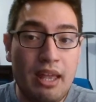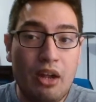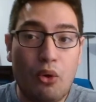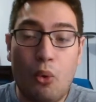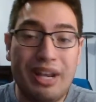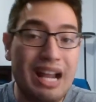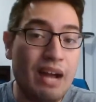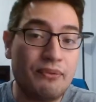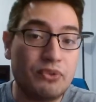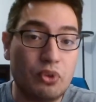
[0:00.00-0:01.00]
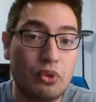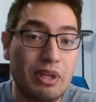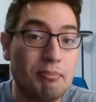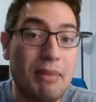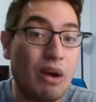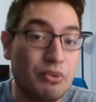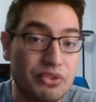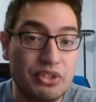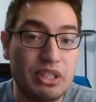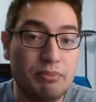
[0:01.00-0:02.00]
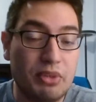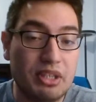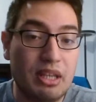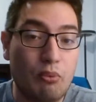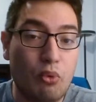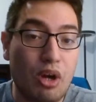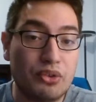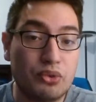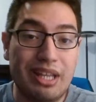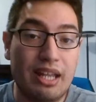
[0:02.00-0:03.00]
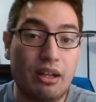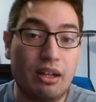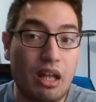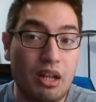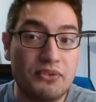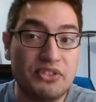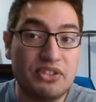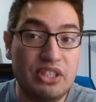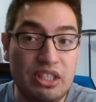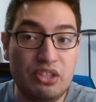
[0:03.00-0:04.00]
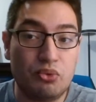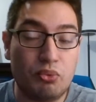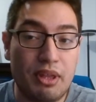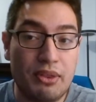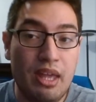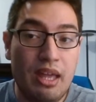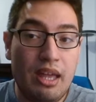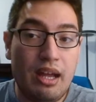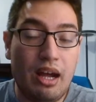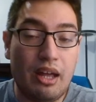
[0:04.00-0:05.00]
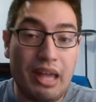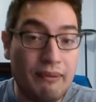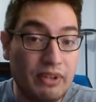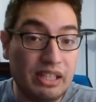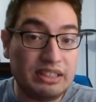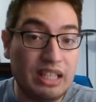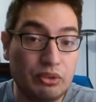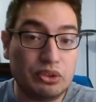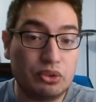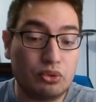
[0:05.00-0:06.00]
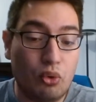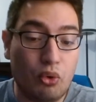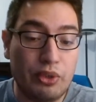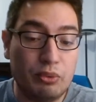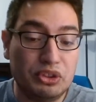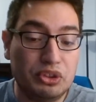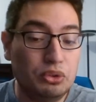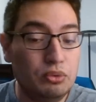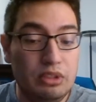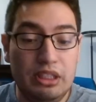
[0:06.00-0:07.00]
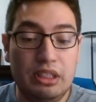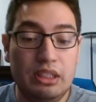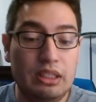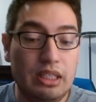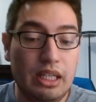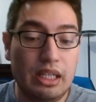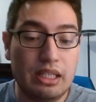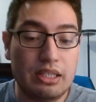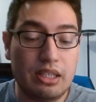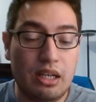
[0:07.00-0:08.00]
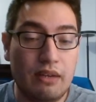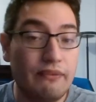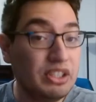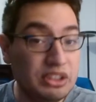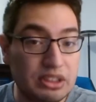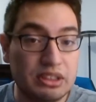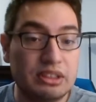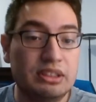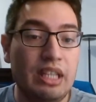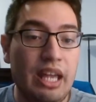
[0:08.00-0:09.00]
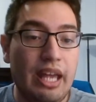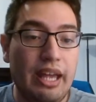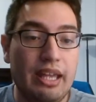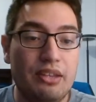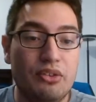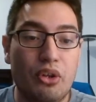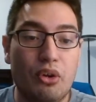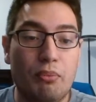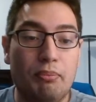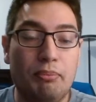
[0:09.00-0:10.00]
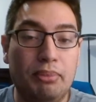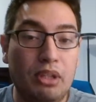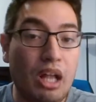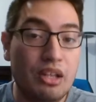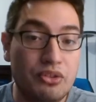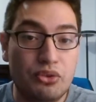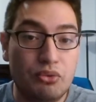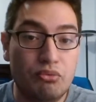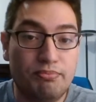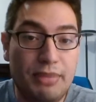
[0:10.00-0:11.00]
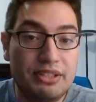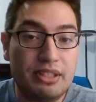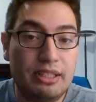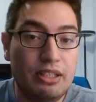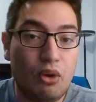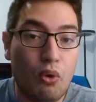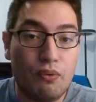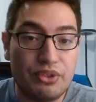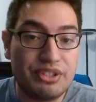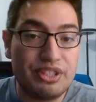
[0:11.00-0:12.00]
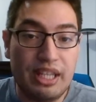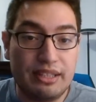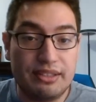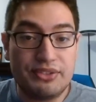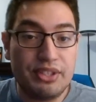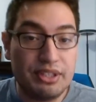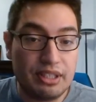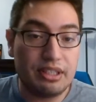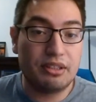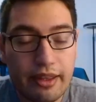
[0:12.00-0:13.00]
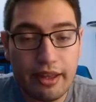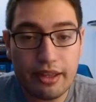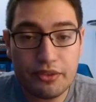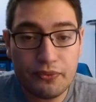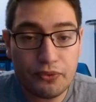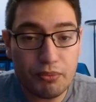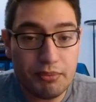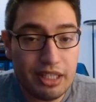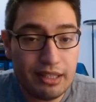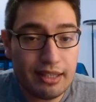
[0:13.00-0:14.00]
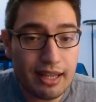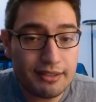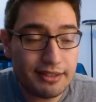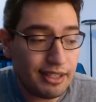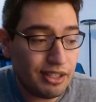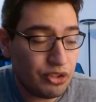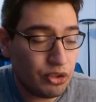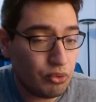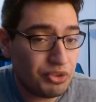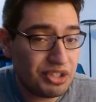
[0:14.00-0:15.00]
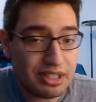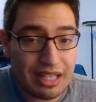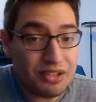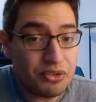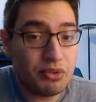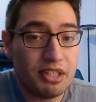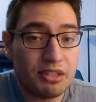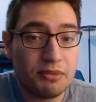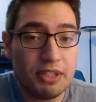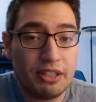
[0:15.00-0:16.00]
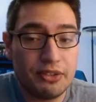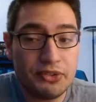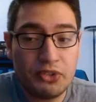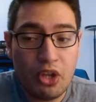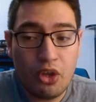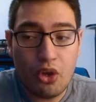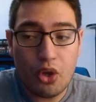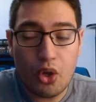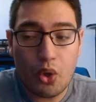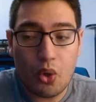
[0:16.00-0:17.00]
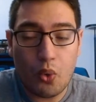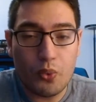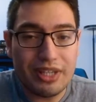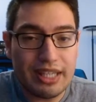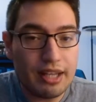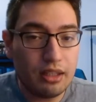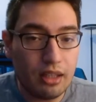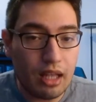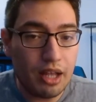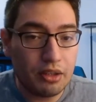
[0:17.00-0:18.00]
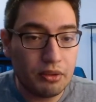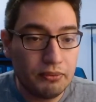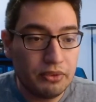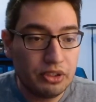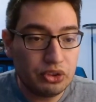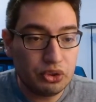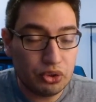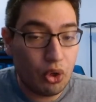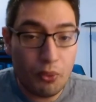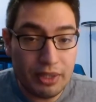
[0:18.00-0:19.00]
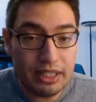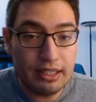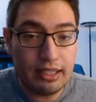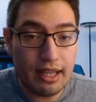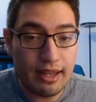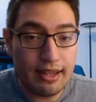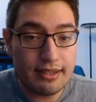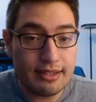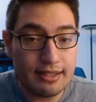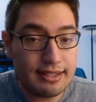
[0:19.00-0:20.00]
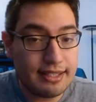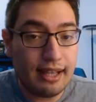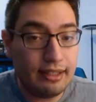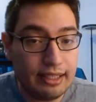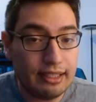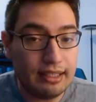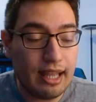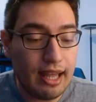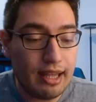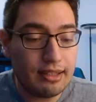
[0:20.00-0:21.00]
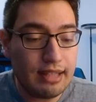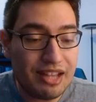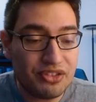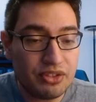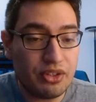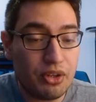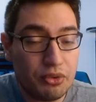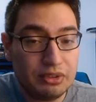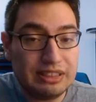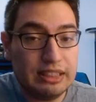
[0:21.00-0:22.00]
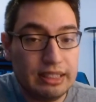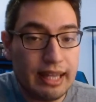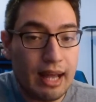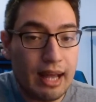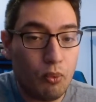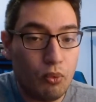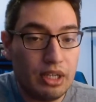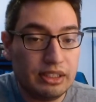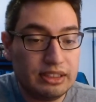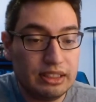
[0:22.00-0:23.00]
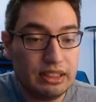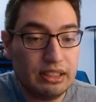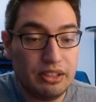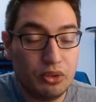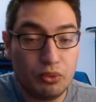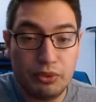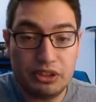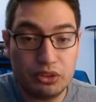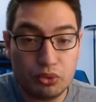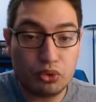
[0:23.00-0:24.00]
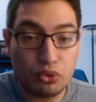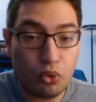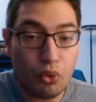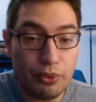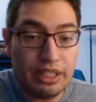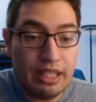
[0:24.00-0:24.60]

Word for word: going after a bounty, but then we'll also get a lot of scenes with uh, that flesh out the story with Julia and uh, Vicious and their plot to basically overtake the syndicate. And for me, that's a huge detriment because we get a lot of showing and telling and that subtlety that was in the original story